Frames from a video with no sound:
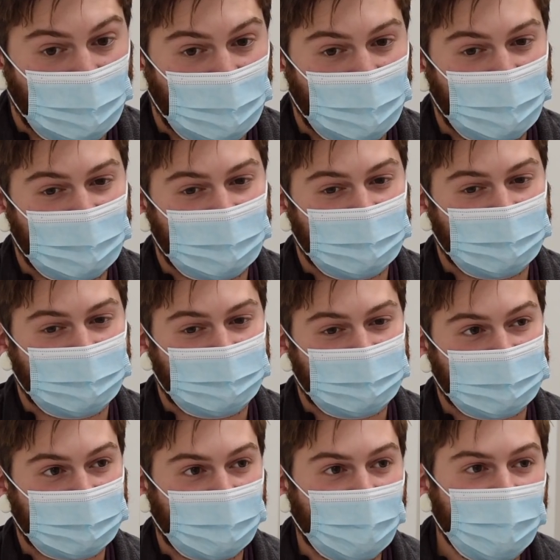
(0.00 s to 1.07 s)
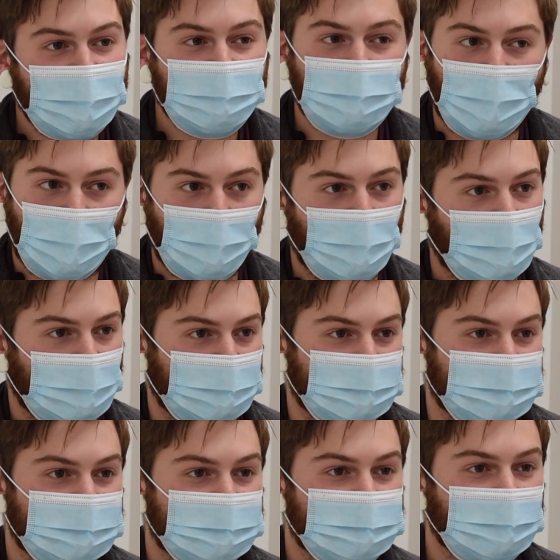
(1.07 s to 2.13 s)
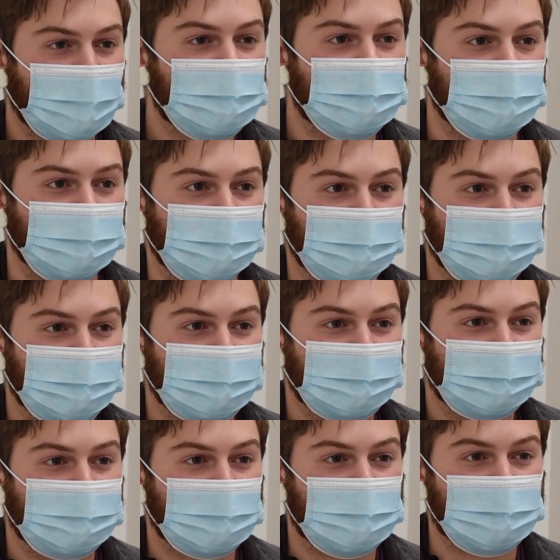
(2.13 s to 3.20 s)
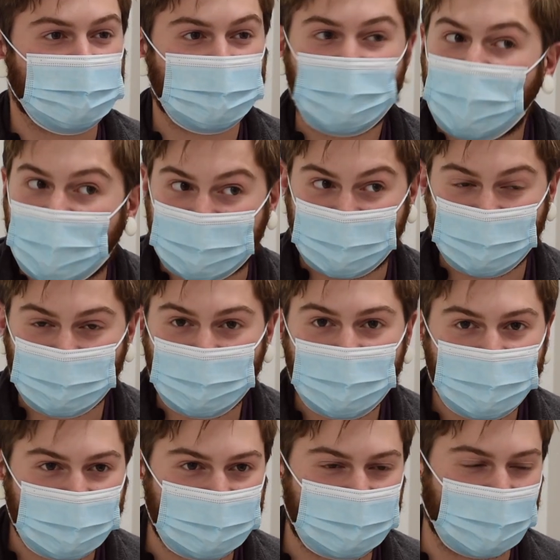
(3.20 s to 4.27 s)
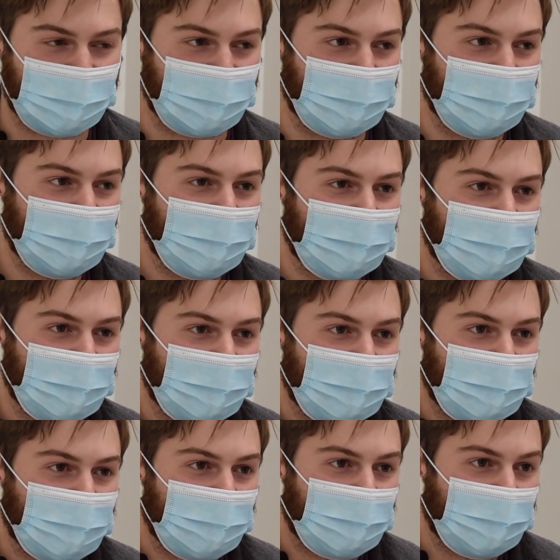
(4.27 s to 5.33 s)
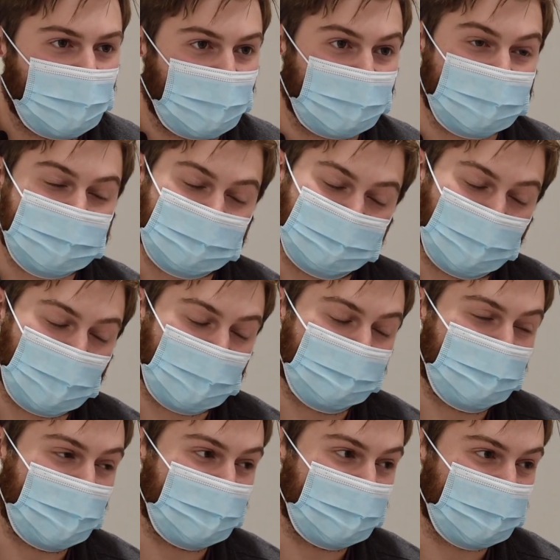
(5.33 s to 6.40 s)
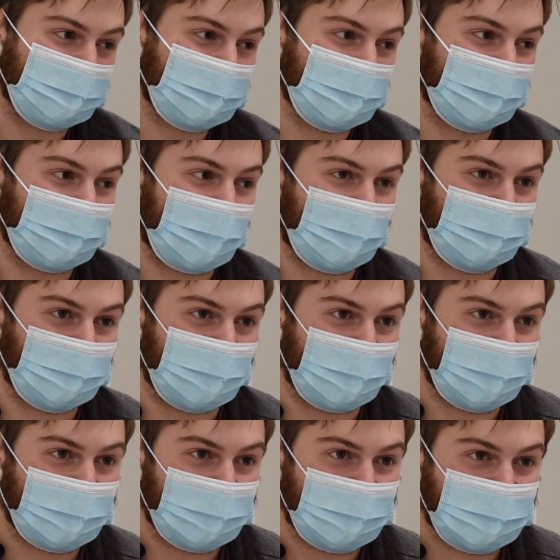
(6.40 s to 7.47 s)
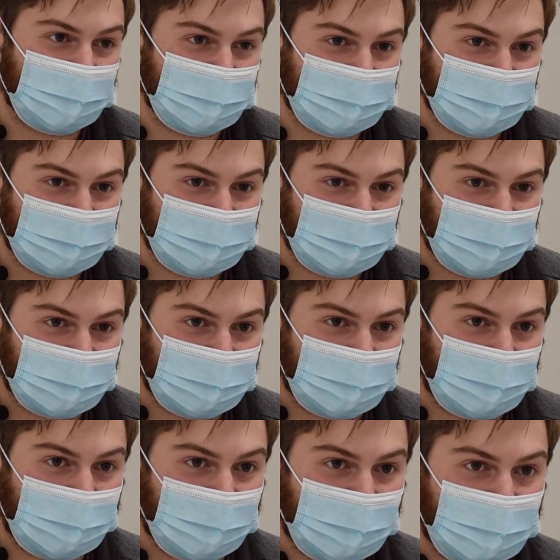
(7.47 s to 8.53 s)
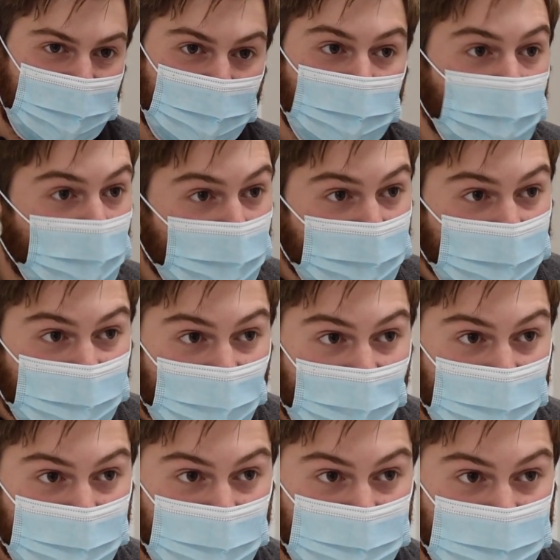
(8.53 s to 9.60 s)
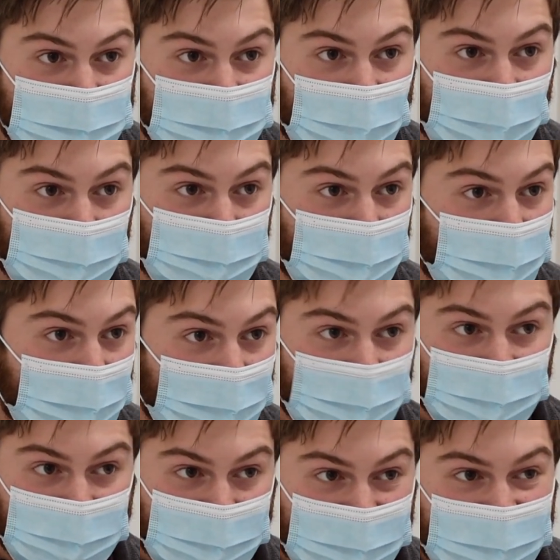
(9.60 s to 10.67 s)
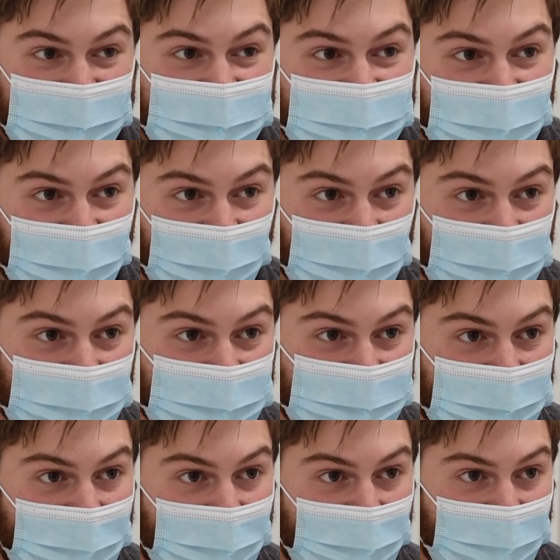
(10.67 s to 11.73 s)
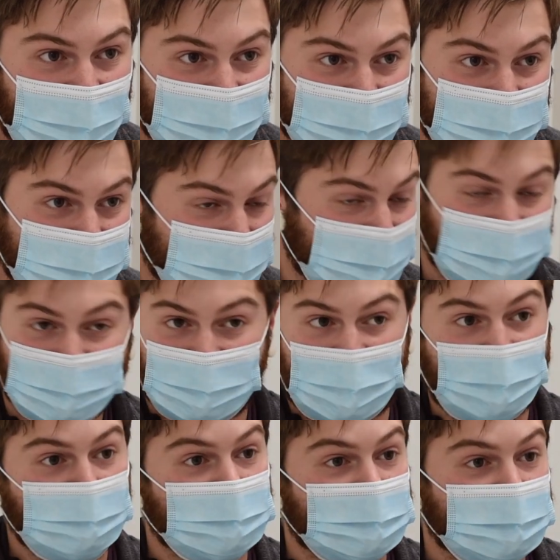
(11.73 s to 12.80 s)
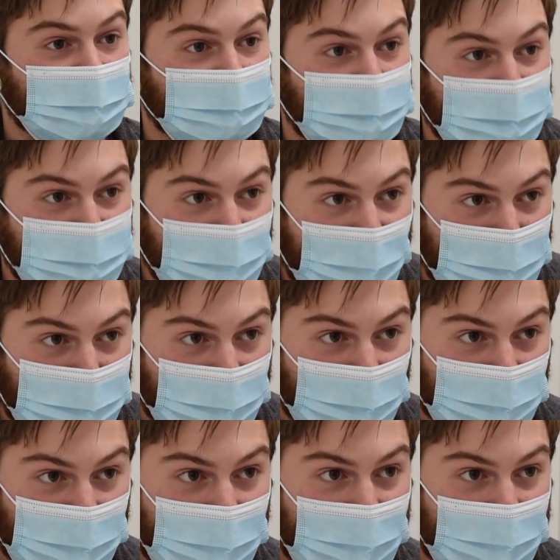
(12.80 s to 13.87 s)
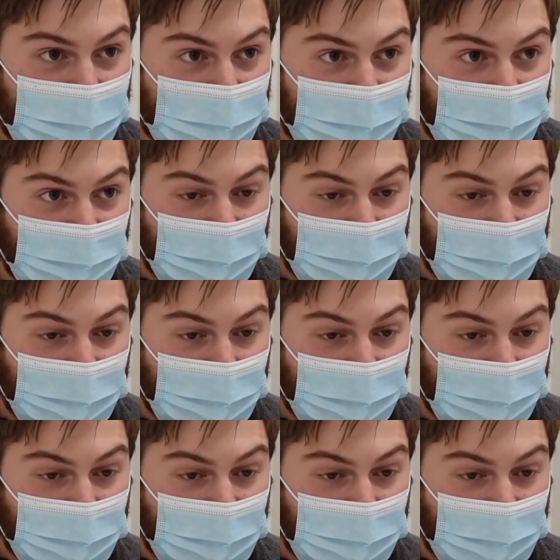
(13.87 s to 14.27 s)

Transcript: It came on as such a shock. It really did. I guess I'm one of many to feel that way. Everyone in the family was telling me, "You need to hunker down," because I was still bebopping around.